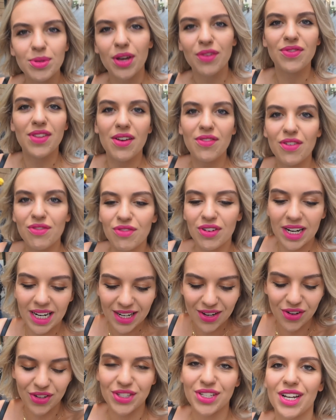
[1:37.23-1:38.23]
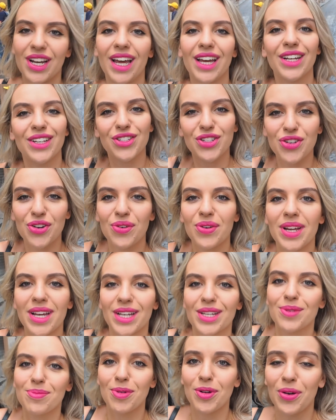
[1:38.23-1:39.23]
So I've never really got to like truly
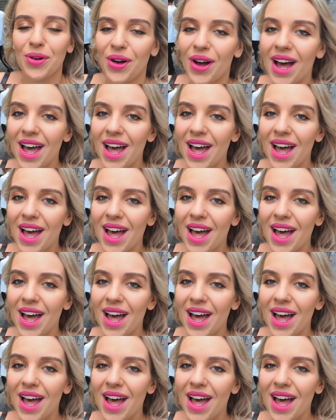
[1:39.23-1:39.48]
explore.